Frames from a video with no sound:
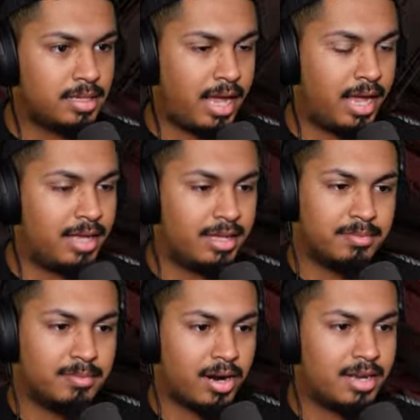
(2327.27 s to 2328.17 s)
Hey,
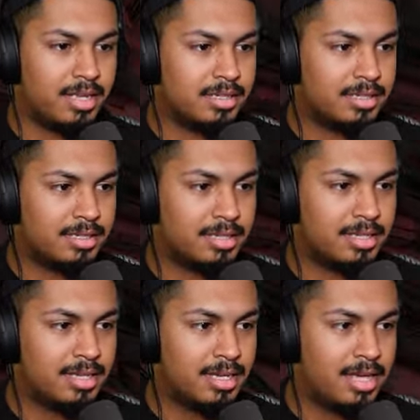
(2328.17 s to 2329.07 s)
Marcus,
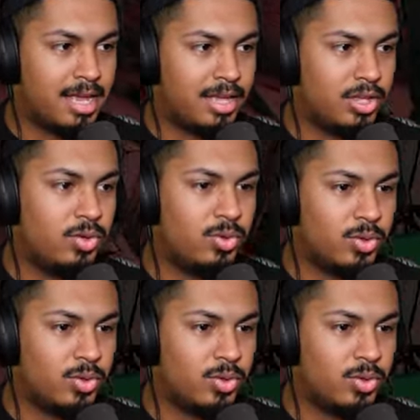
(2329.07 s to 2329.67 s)
you